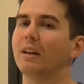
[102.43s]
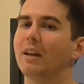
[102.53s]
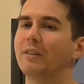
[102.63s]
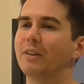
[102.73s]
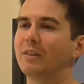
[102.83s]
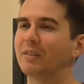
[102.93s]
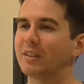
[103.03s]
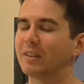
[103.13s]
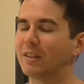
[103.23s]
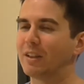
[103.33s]
And
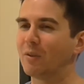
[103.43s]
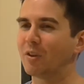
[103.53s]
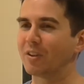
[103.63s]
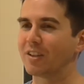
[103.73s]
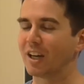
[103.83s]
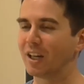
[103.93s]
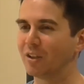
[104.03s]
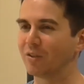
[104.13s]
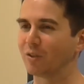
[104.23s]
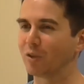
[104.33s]
then we've got these
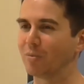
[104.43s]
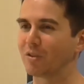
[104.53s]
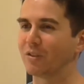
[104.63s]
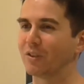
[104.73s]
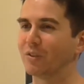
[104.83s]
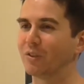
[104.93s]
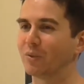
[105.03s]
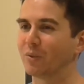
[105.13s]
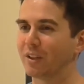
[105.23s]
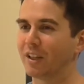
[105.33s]
other groups
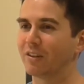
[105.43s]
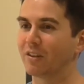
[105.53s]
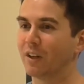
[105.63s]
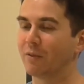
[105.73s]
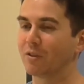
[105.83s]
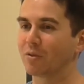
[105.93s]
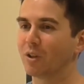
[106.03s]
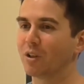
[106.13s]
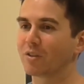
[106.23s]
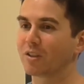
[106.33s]
that are developed as
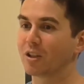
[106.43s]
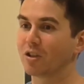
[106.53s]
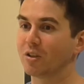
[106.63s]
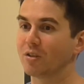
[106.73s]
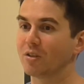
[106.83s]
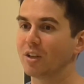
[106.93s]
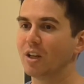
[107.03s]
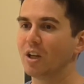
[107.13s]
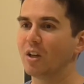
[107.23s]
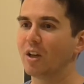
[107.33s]
well, such as
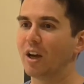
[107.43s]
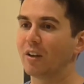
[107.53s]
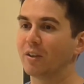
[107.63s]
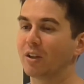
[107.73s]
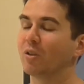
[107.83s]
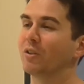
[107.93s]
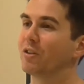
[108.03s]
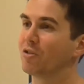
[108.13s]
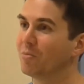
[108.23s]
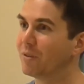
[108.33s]
they call it the
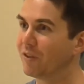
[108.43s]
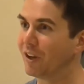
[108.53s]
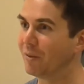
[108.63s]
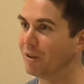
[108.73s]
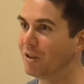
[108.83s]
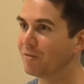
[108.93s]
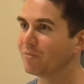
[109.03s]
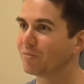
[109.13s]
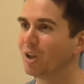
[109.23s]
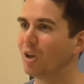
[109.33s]
Zumba family,
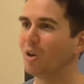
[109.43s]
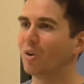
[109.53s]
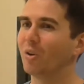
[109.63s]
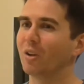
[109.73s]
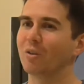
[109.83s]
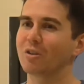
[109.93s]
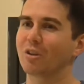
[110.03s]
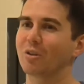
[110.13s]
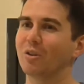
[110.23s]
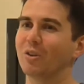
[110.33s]
or they
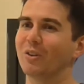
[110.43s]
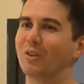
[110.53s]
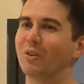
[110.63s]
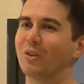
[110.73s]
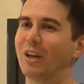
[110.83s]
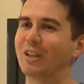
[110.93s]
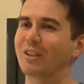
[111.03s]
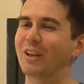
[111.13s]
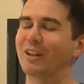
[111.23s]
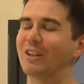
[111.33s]
also call it, or they
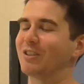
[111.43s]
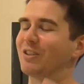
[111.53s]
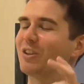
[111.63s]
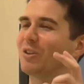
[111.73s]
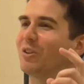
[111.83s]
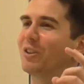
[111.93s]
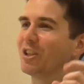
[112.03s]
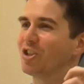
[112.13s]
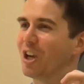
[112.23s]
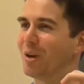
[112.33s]
say it as, they call it the
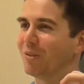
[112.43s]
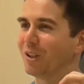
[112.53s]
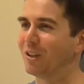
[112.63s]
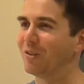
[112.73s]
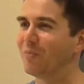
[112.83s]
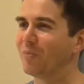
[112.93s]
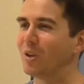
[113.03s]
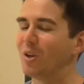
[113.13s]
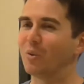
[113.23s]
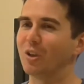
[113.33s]
Jamily,
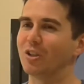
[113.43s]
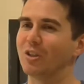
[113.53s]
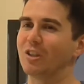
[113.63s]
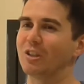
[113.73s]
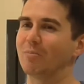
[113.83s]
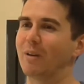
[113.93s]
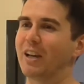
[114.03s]
which is